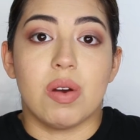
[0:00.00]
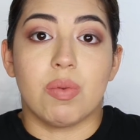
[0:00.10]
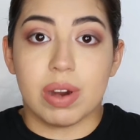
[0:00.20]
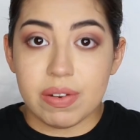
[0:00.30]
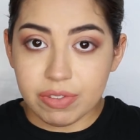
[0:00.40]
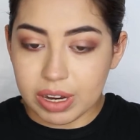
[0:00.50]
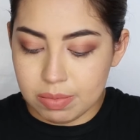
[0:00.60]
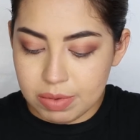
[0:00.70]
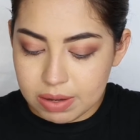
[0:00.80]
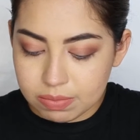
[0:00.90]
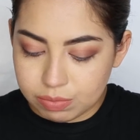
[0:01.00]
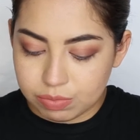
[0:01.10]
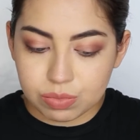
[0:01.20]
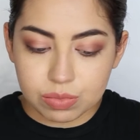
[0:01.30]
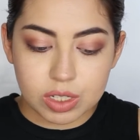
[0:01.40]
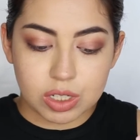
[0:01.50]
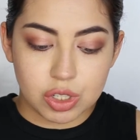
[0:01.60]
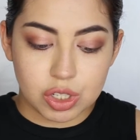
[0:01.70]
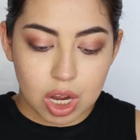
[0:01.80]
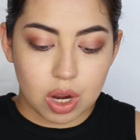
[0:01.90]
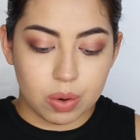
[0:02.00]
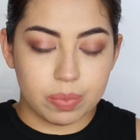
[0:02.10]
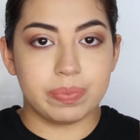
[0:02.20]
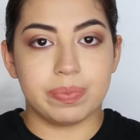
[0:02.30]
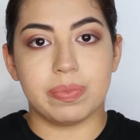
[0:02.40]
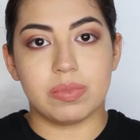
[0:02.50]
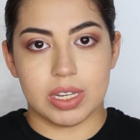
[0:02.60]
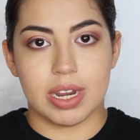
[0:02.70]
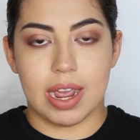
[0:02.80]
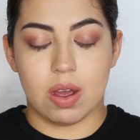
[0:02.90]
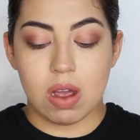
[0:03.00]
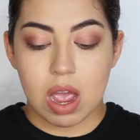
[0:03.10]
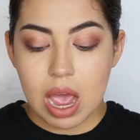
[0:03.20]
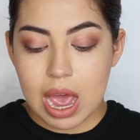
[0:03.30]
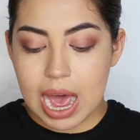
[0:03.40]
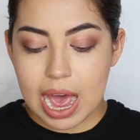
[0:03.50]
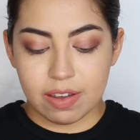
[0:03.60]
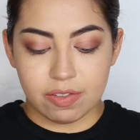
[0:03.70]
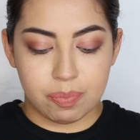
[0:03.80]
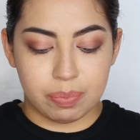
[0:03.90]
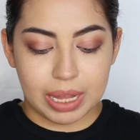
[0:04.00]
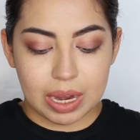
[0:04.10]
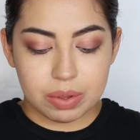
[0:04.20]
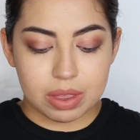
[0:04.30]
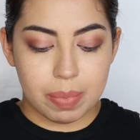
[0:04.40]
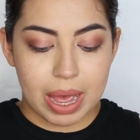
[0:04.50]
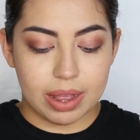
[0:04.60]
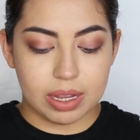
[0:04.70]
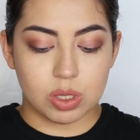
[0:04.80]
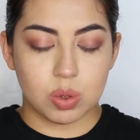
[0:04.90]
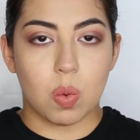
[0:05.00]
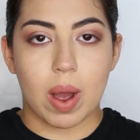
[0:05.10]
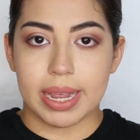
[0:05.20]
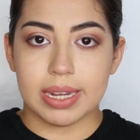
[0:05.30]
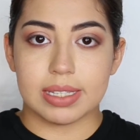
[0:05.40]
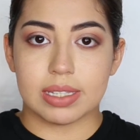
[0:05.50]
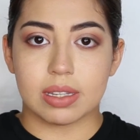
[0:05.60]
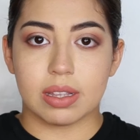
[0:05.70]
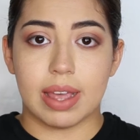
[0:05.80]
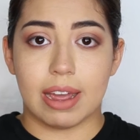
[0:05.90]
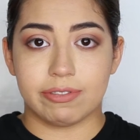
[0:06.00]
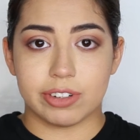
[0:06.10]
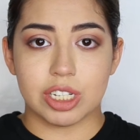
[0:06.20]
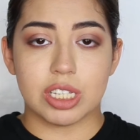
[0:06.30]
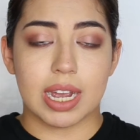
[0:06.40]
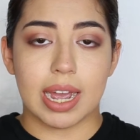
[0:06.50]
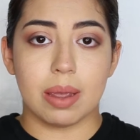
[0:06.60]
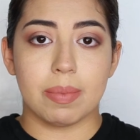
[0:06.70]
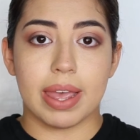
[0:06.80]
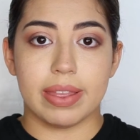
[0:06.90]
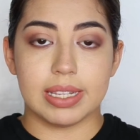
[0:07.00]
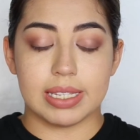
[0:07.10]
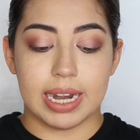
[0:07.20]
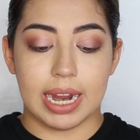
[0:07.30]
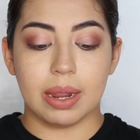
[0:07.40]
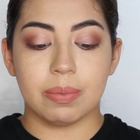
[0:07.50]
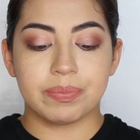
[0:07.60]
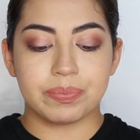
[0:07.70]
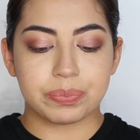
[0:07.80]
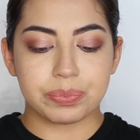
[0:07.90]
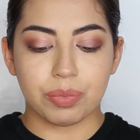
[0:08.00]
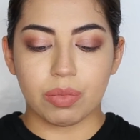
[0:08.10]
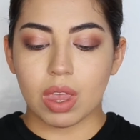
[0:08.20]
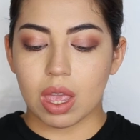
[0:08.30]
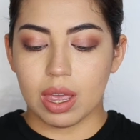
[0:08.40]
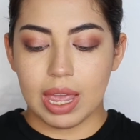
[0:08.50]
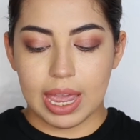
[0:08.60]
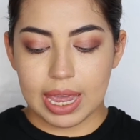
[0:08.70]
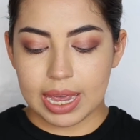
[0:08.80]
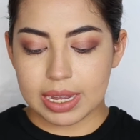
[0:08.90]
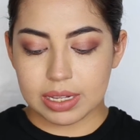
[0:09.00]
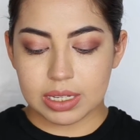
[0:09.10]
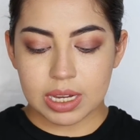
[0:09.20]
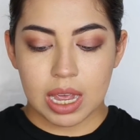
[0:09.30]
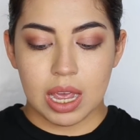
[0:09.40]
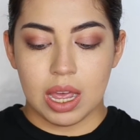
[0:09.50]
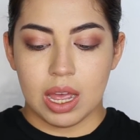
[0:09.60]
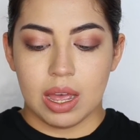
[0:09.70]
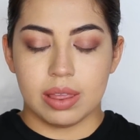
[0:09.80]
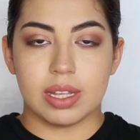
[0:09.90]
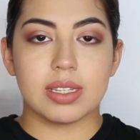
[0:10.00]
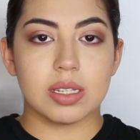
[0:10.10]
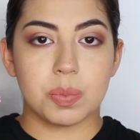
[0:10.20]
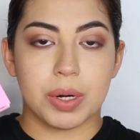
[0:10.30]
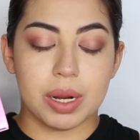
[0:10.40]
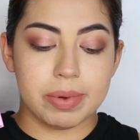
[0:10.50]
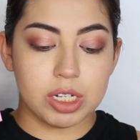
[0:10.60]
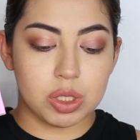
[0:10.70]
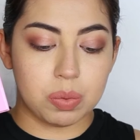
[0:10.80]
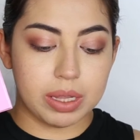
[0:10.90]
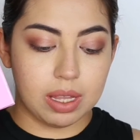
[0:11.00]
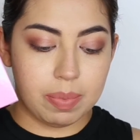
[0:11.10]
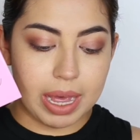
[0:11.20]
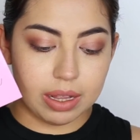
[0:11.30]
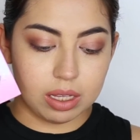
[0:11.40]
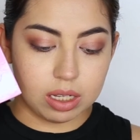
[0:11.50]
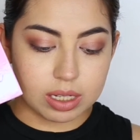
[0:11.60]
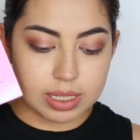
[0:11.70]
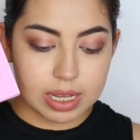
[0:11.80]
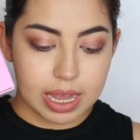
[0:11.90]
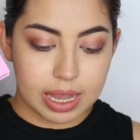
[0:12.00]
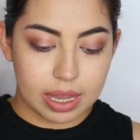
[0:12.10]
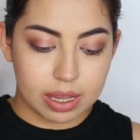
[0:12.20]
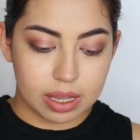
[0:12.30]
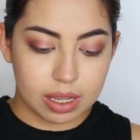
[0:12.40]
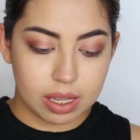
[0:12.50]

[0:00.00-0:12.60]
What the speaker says: refund me. So to now, I've played with the palette twice, that first time and then today, and this is pretty much what the palette looks like.